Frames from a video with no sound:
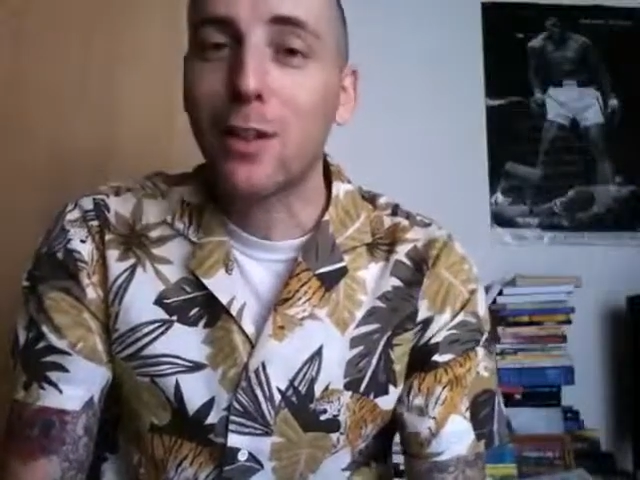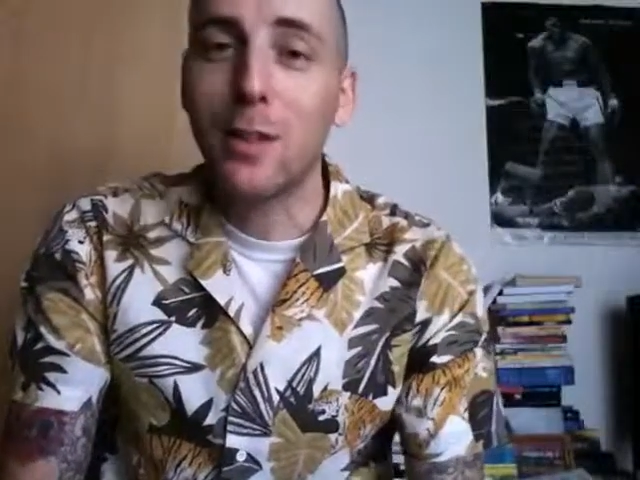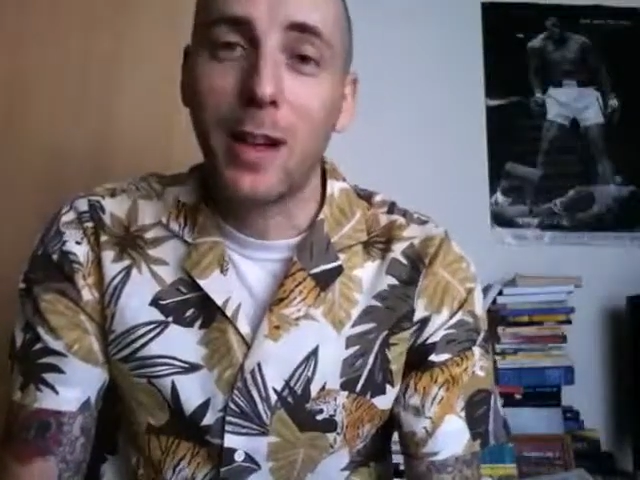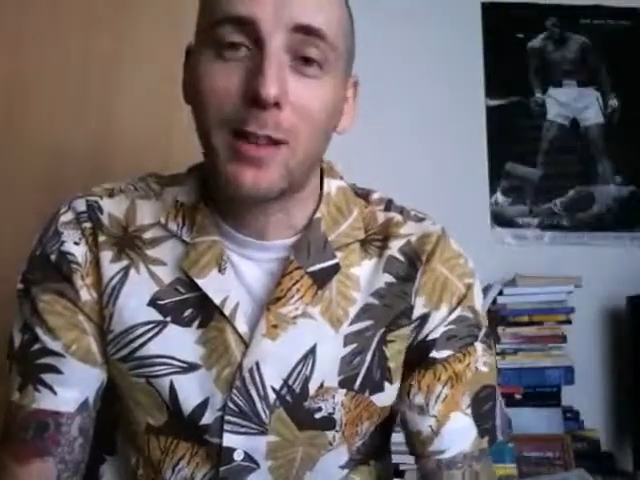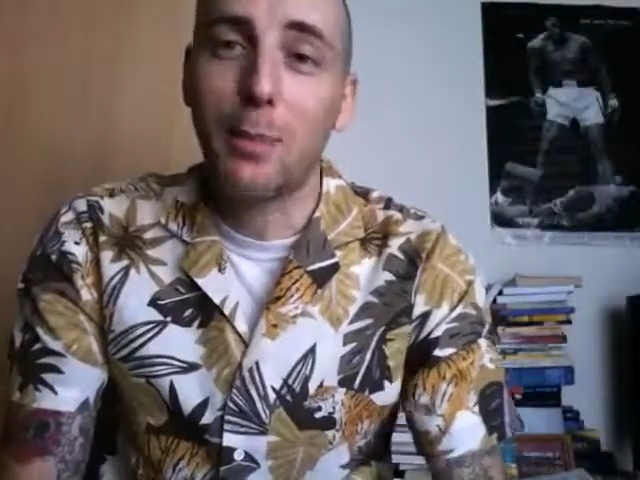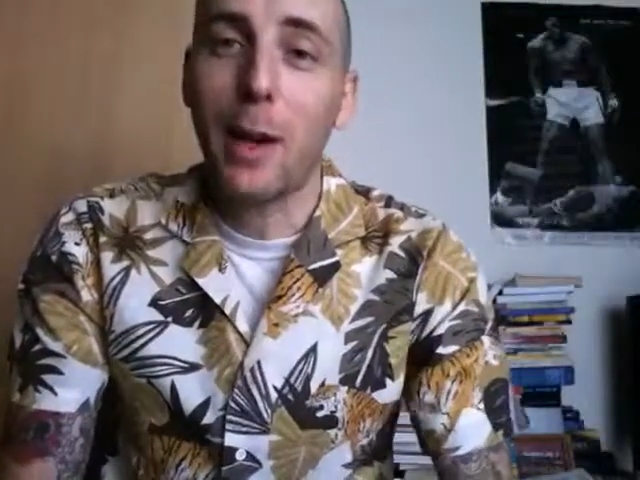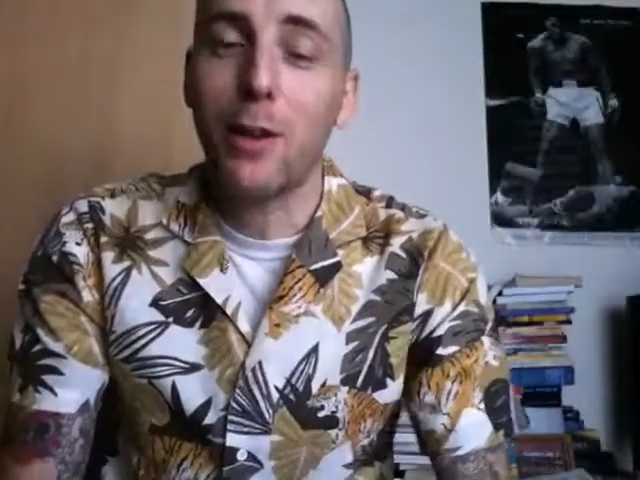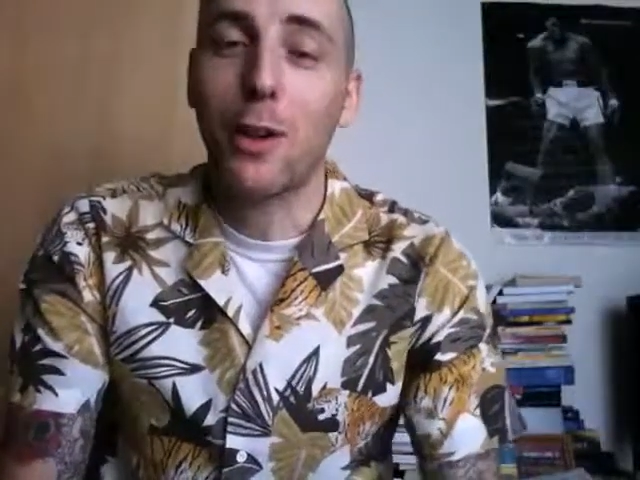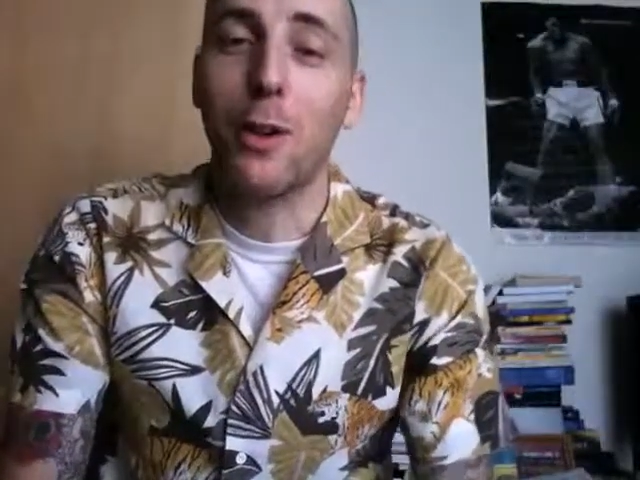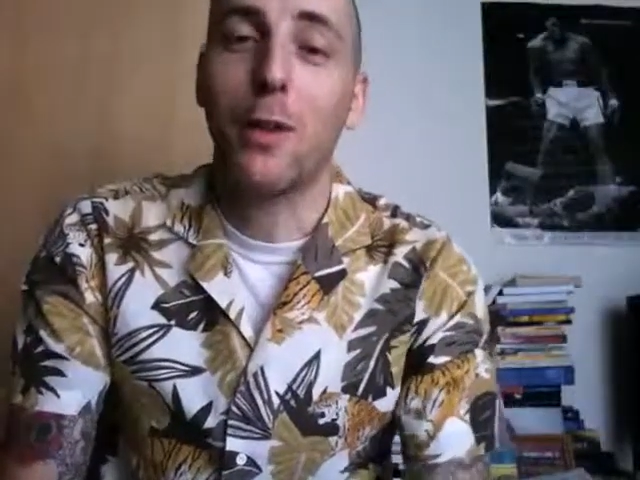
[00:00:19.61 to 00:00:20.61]
I'll be
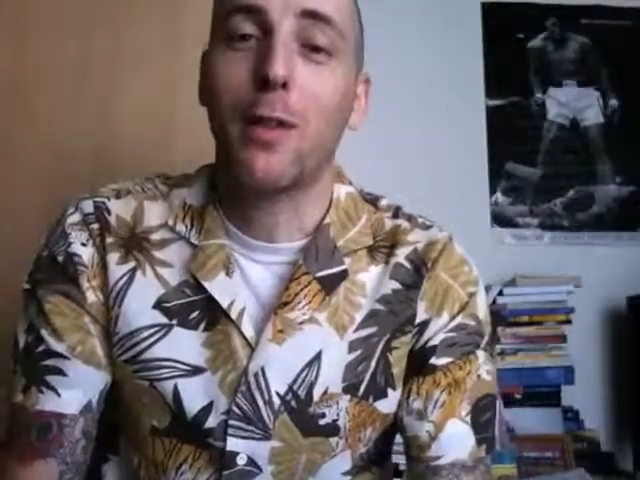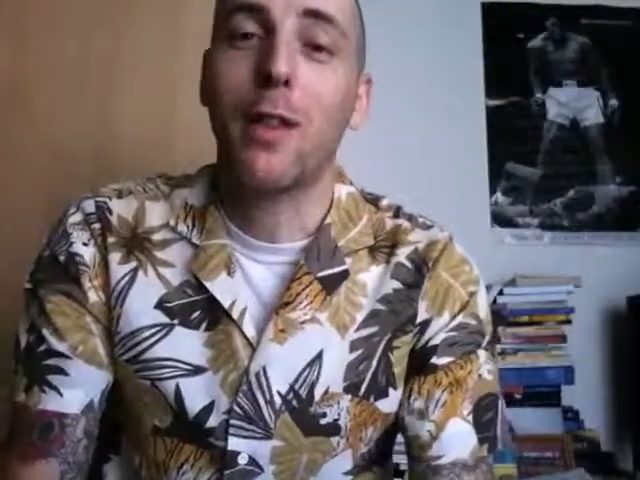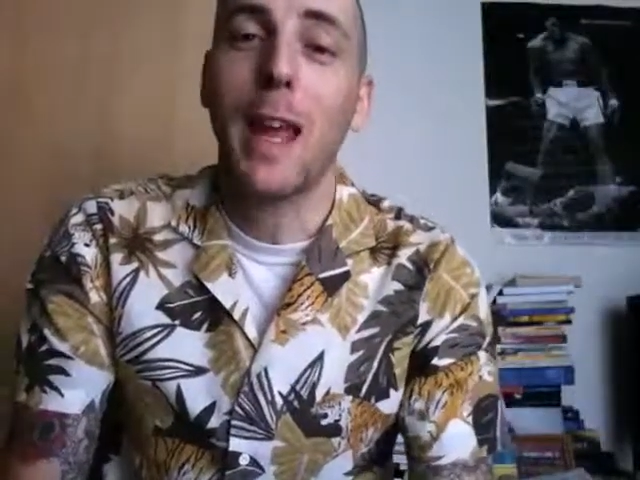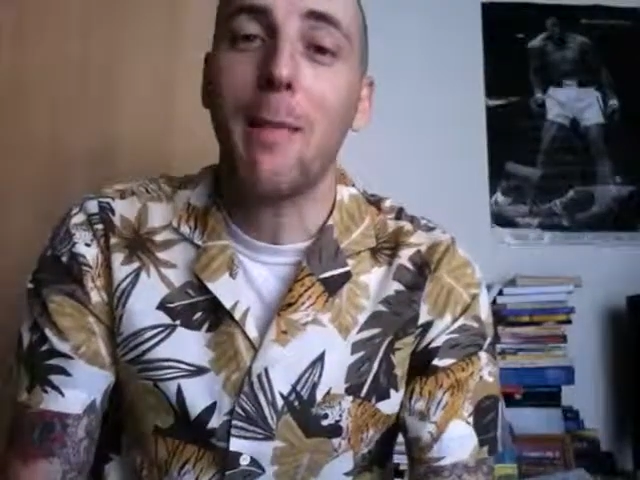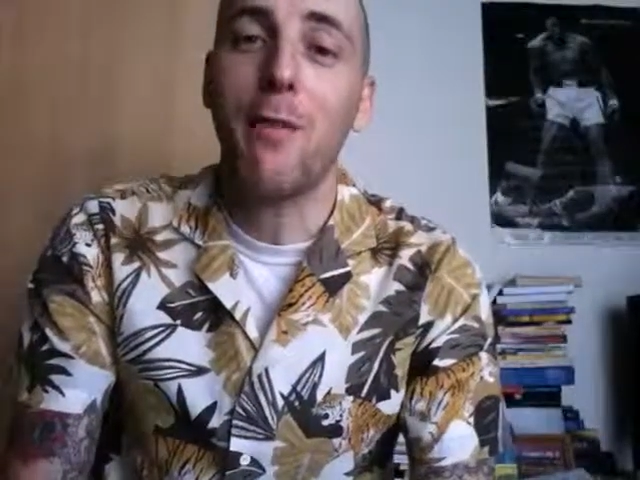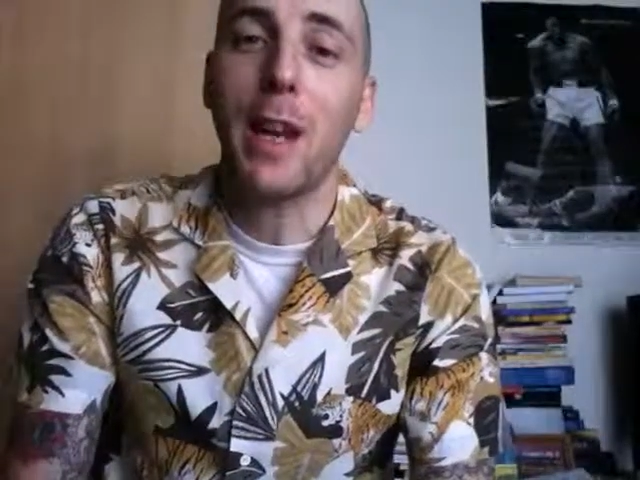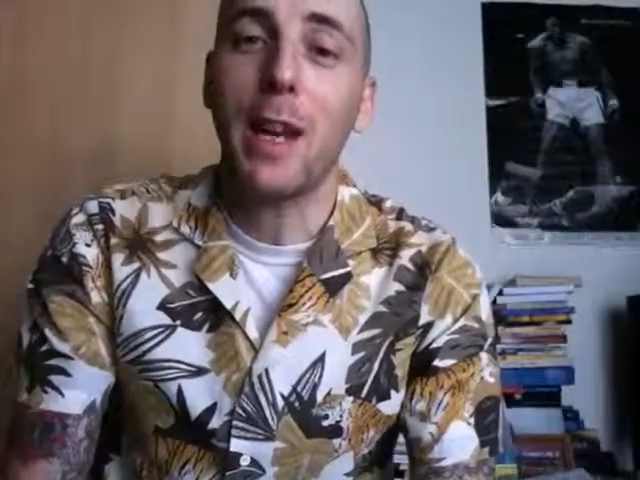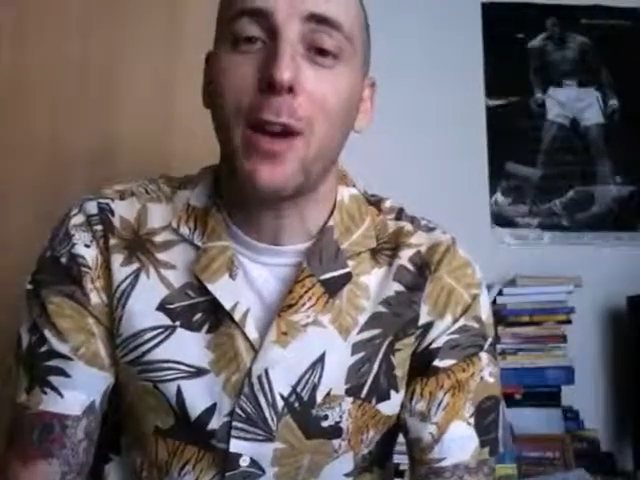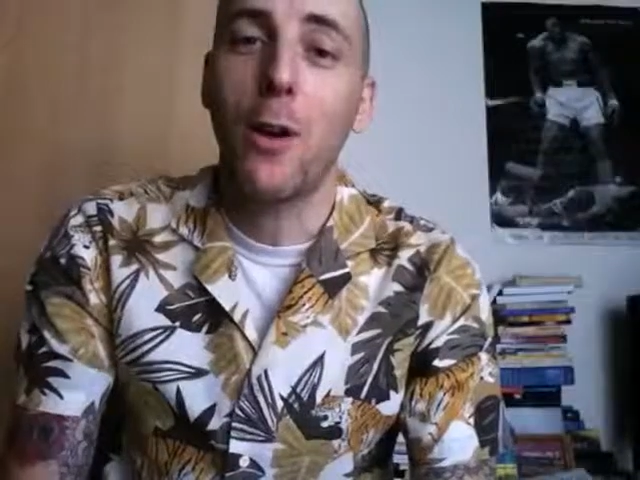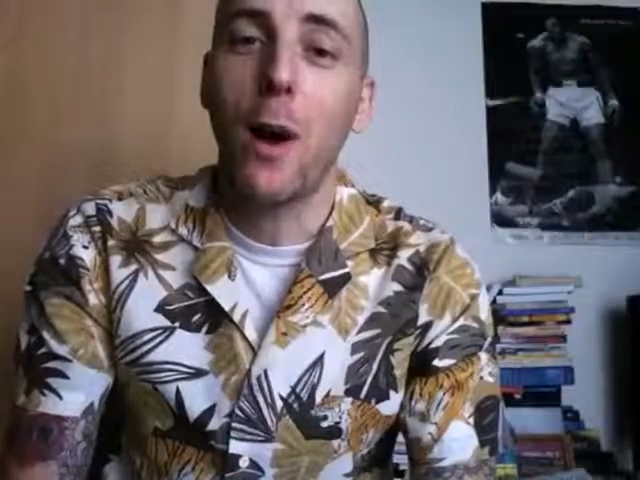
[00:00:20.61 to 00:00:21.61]
going over my